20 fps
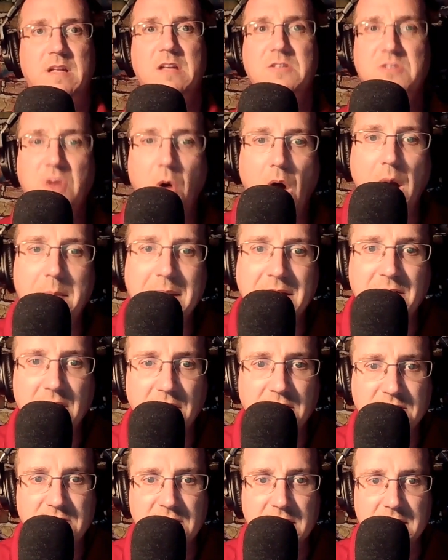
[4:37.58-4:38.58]
So, I mean,
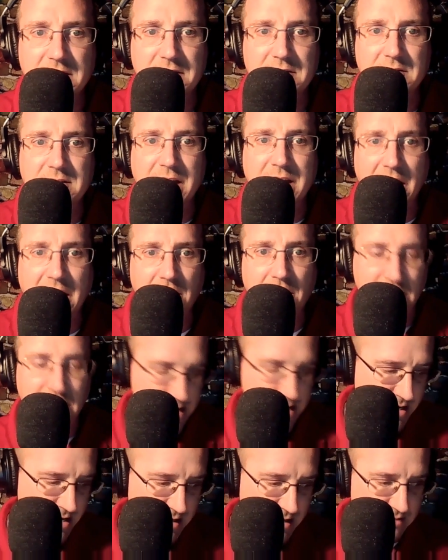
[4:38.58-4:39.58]
there
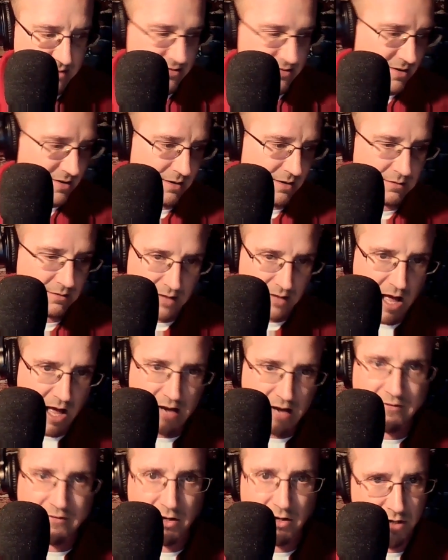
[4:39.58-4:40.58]
is a
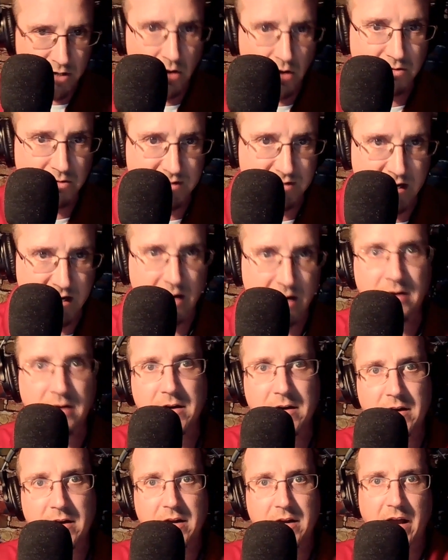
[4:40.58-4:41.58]
lot of unknowns there,
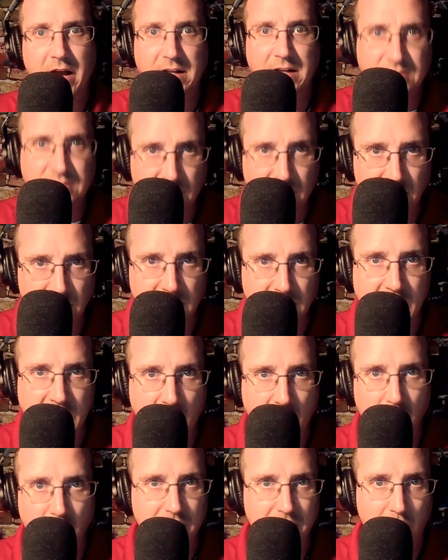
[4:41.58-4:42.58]
and certainly
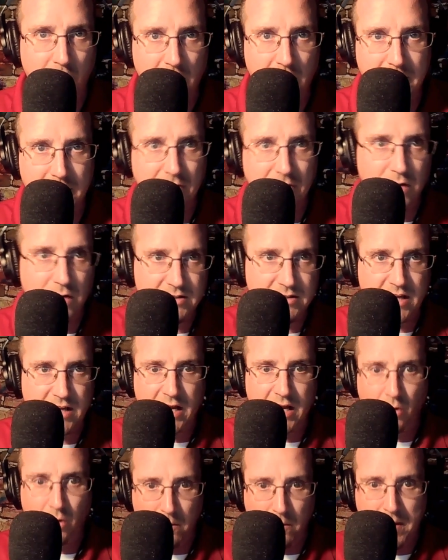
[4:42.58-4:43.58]
I wouldn't want to be
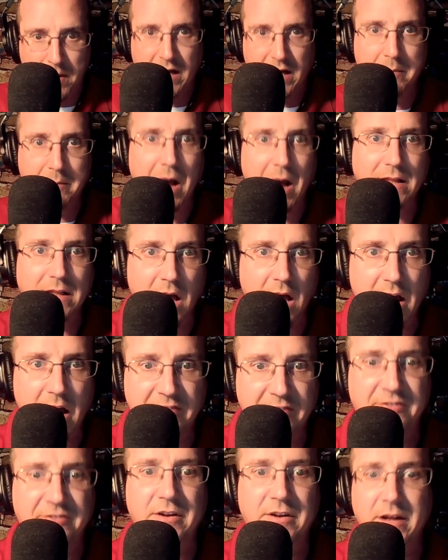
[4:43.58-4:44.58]
risking or betting my
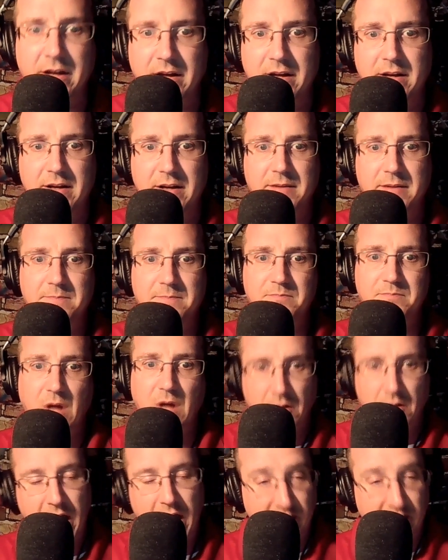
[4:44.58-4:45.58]
life
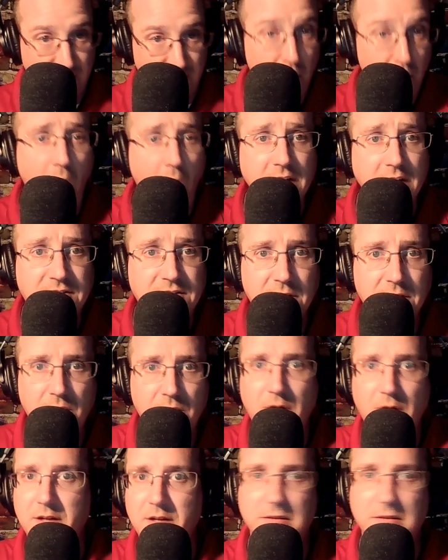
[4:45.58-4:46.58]
on that. If he wants to
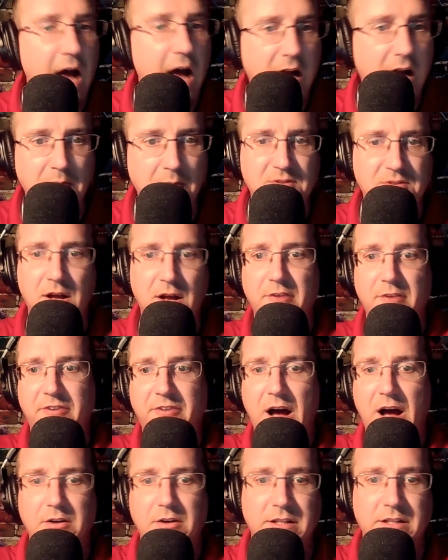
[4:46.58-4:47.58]
do it, knock himself
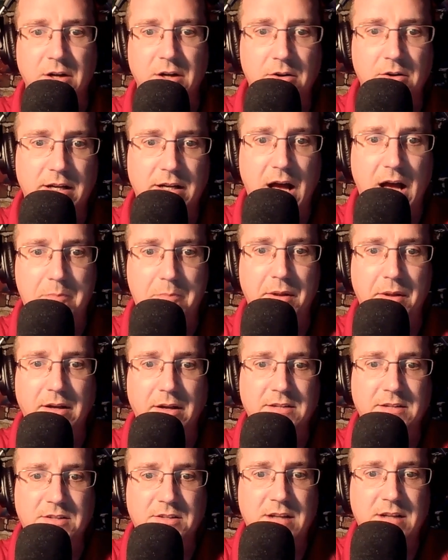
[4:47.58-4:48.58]
out. You know, you got
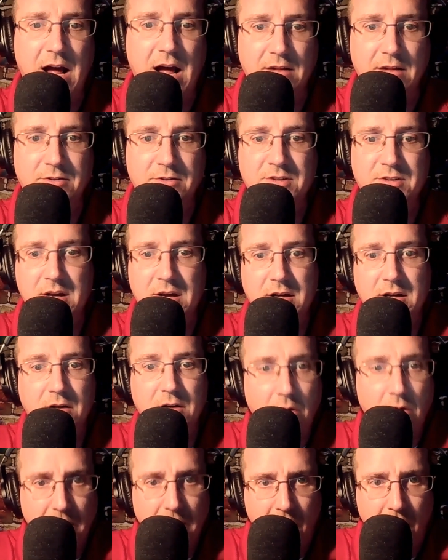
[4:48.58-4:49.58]
billions of dollars.
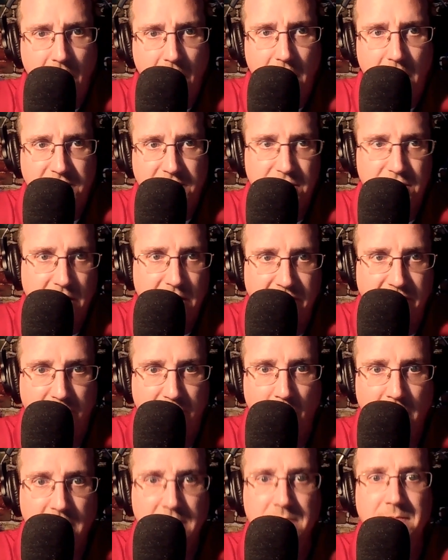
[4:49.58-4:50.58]
Go to Mars. You can
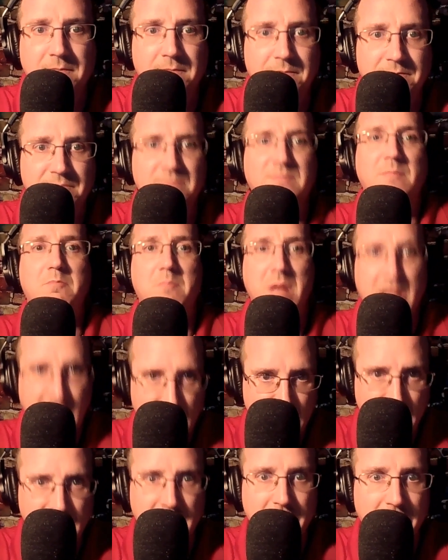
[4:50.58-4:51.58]
afford it.
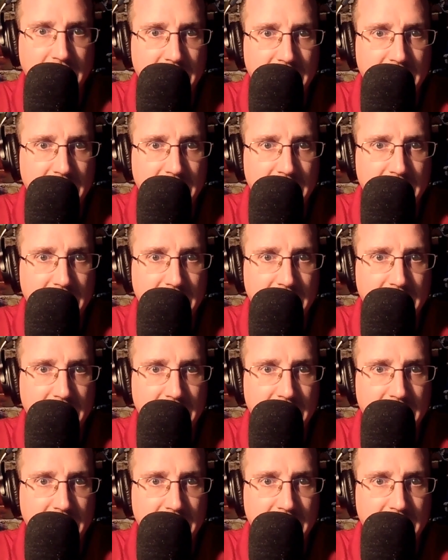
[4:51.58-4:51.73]
Me?